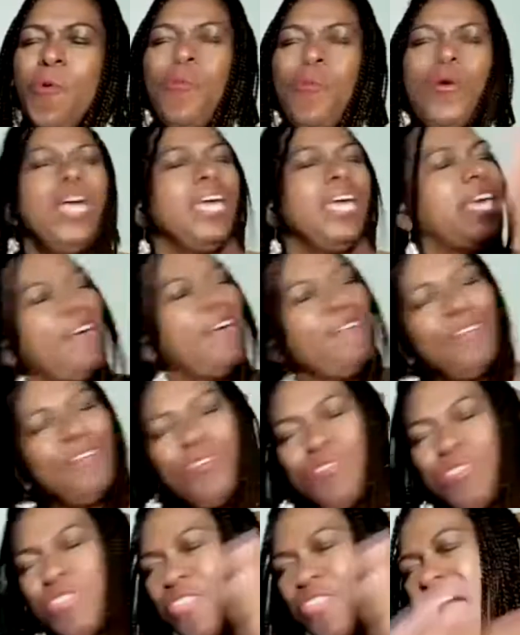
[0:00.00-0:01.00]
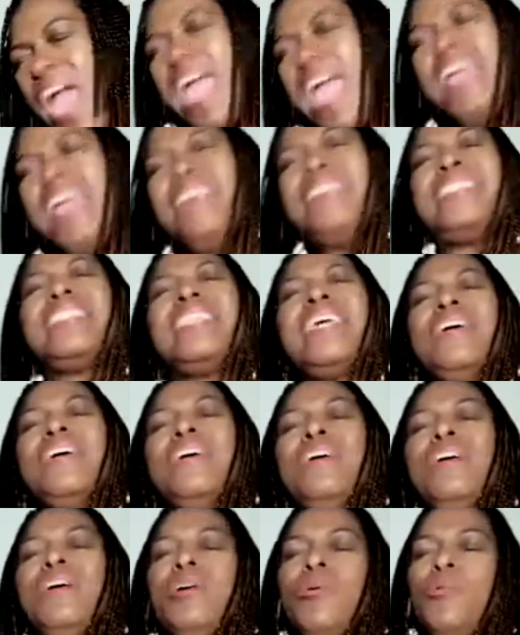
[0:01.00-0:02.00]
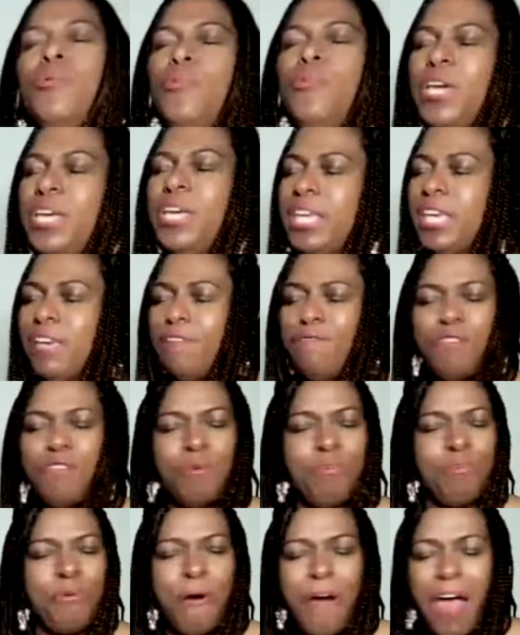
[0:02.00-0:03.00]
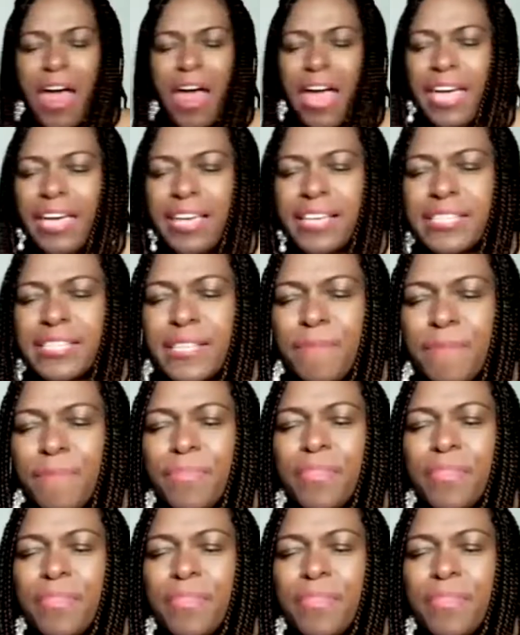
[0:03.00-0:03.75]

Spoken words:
We give you thanks, we give you praise,